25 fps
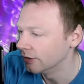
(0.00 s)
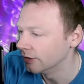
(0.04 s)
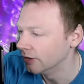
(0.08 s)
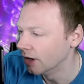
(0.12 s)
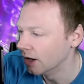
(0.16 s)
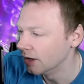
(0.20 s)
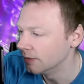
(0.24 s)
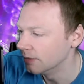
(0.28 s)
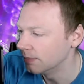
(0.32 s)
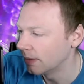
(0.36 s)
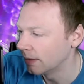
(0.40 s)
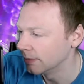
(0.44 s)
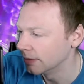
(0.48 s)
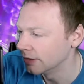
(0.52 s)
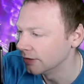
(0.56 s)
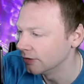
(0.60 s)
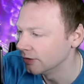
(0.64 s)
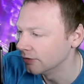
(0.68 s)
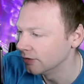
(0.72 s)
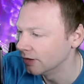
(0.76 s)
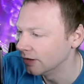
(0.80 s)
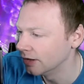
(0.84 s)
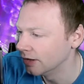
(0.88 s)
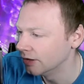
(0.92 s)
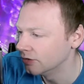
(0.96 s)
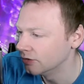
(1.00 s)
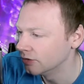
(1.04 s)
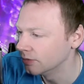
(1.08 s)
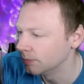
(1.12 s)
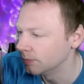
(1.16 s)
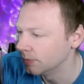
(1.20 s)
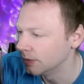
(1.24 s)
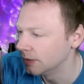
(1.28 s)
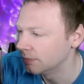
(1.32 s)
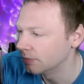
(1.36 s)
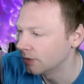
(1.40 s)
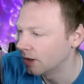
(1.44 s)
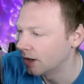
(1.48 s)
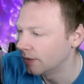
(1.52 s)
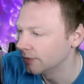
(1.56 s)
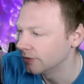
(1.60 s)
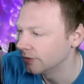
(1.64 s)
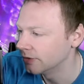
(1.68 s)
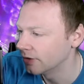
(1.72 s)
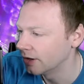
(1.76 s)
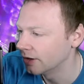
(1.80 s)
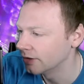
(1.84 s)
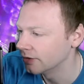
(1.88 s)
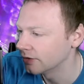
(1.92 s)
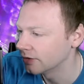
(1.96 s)
No public utility should be
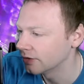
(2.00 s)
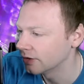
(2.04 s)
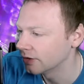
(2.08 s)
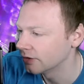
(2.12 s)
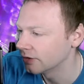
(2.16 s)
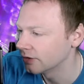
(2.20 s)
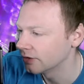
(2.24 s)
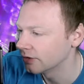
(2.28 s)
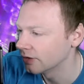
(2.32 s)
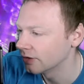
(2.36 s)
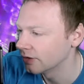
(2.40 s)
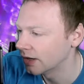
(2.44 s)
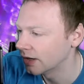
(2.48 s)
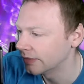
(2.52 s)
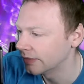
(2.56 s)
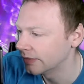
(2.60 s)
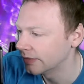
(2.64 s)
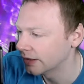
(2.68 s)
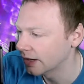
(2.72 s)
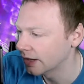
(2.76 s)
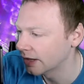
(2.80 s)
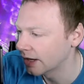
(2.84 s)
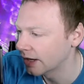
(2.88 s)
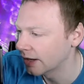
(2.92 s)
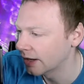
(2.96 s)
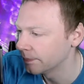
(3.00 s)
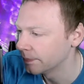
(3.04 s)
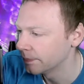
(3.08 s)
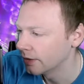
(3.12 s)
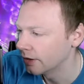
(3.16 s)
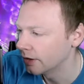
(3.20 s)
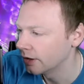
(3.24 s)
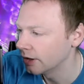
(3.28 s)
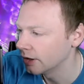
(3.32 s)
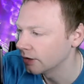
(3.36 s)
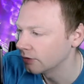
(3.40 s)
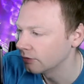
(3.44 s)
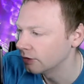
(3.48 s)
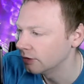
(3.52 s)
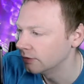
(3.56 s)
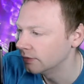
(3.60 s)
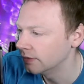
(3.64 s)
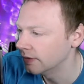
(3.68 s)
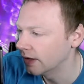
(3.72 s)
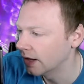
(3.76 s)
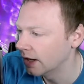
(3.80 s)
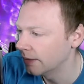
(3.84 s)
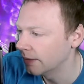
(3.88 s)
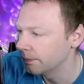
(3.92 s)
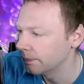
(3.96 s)
privatised, says Sir Larry the Cat. I agree with
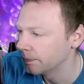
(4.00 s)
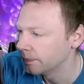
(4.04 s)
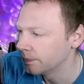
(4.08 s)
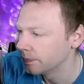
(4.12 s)
that.